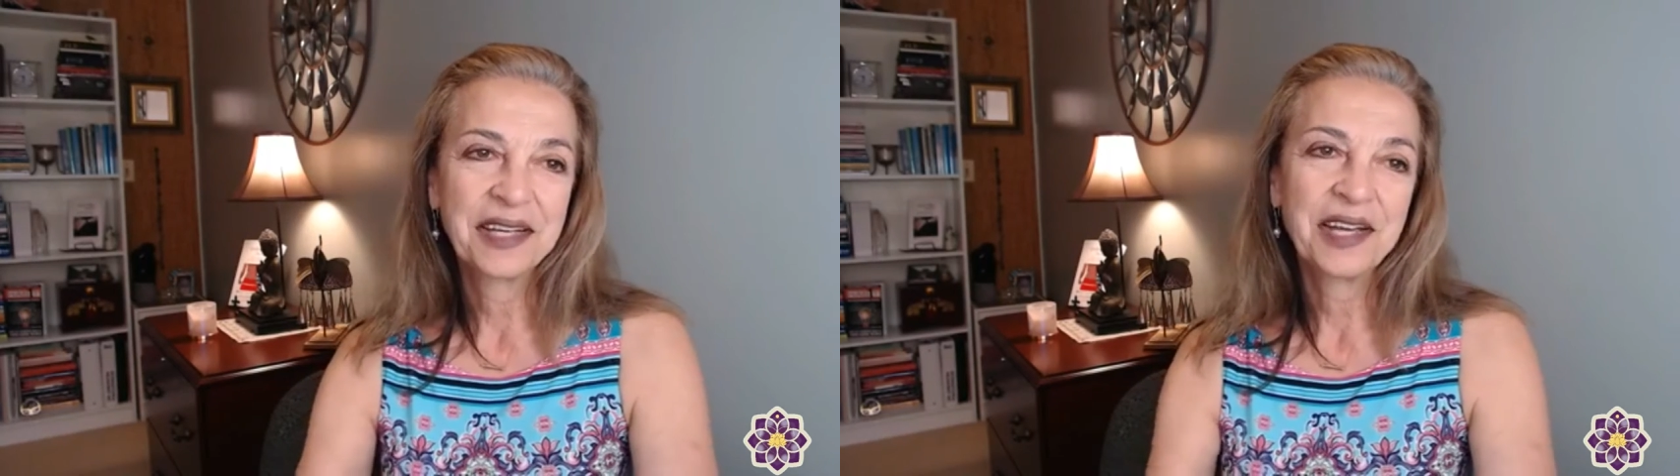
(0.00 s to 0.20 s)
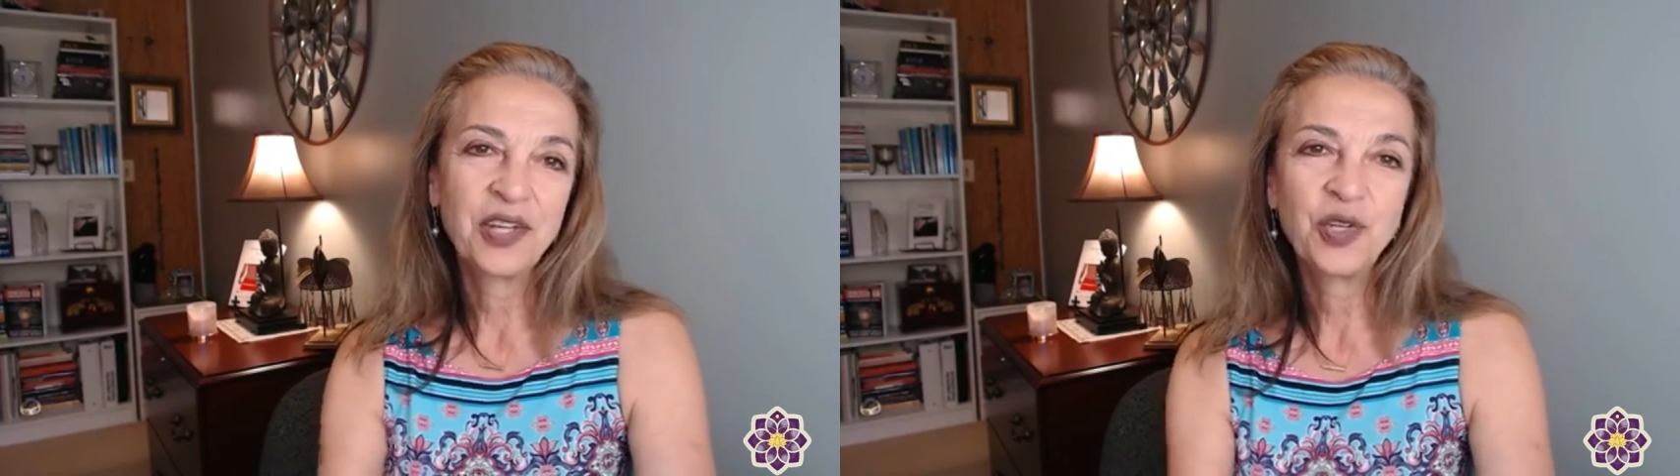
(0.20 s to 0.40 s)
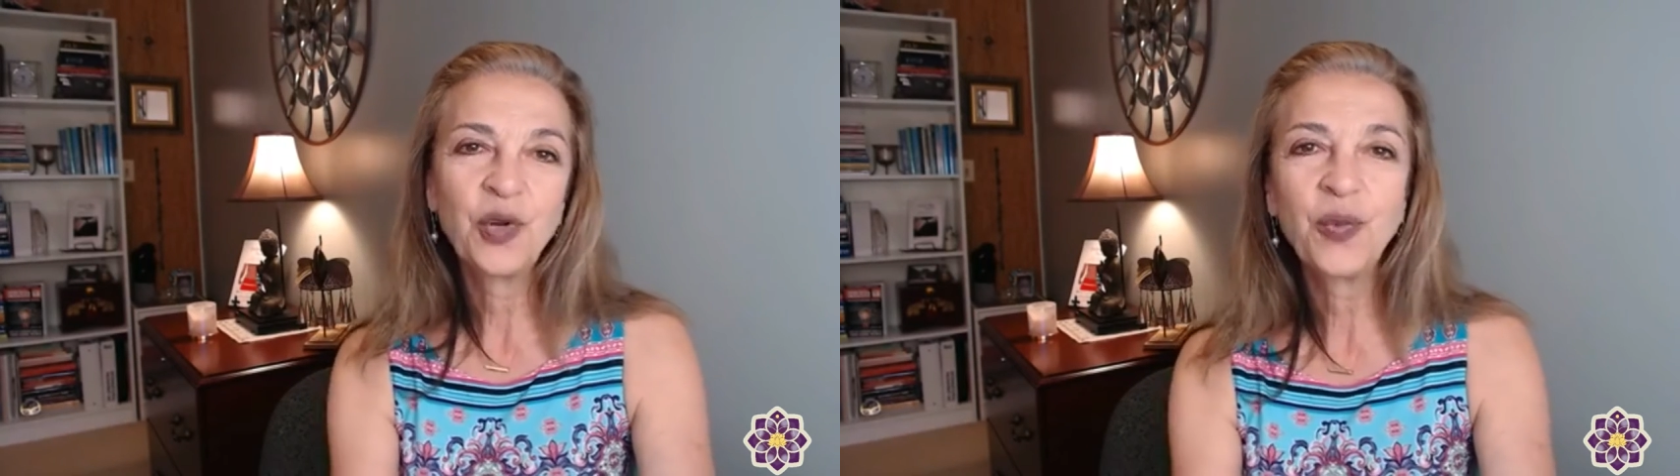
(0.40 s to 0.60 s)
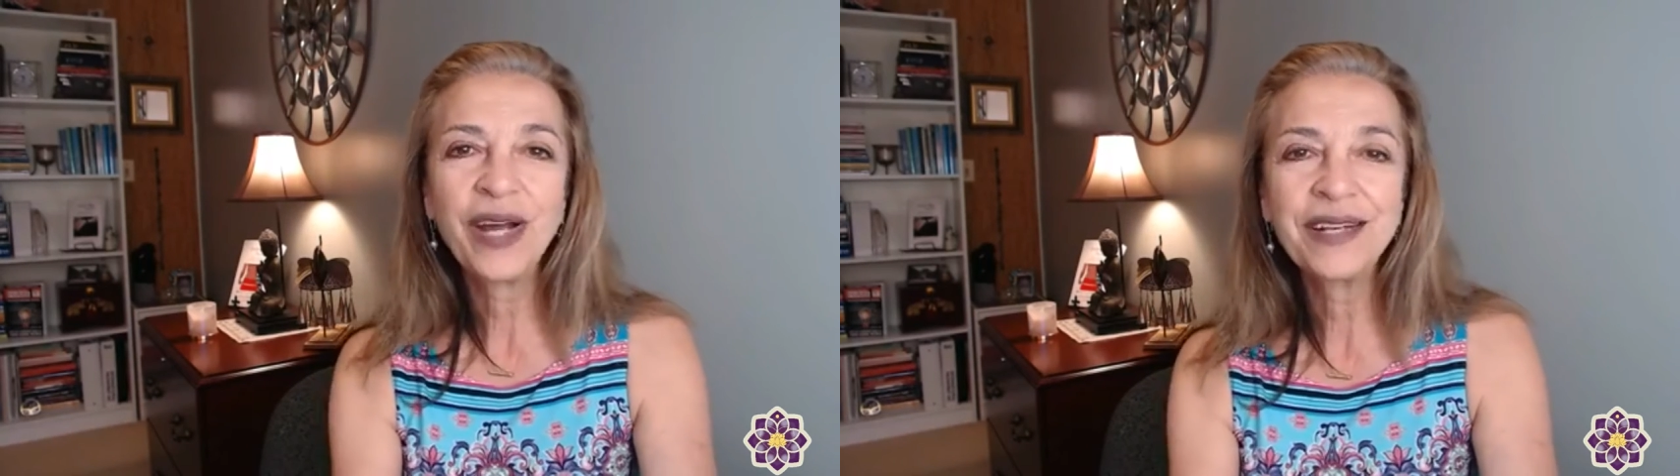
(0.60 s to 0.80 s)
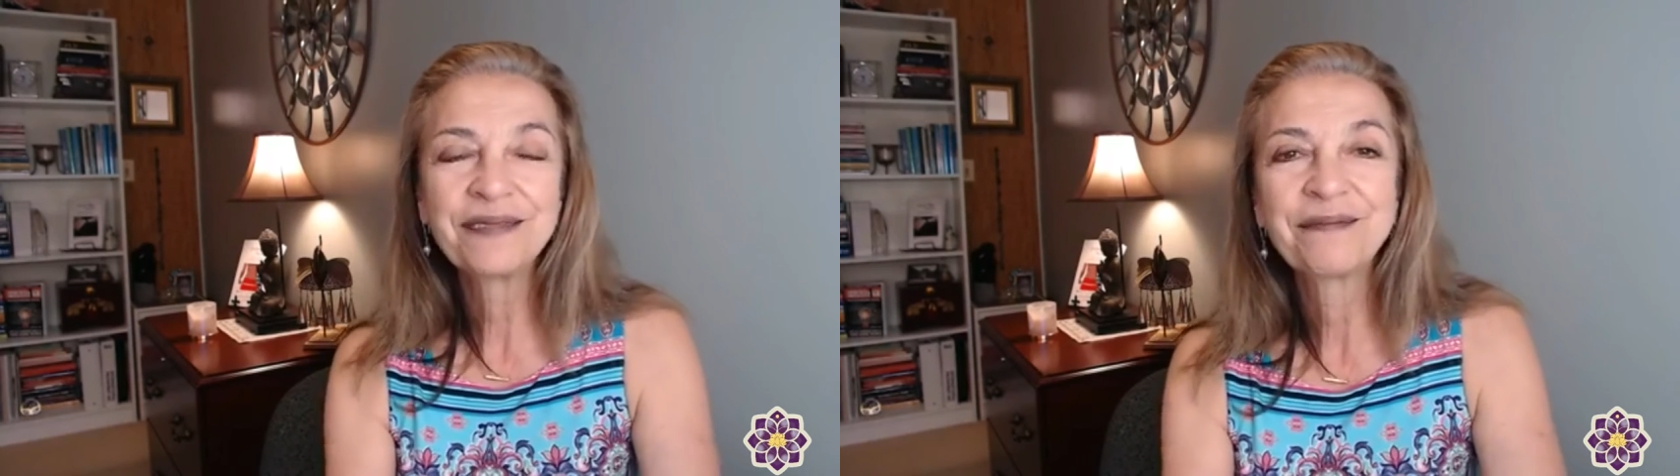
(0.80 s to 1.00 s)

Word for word: you know what?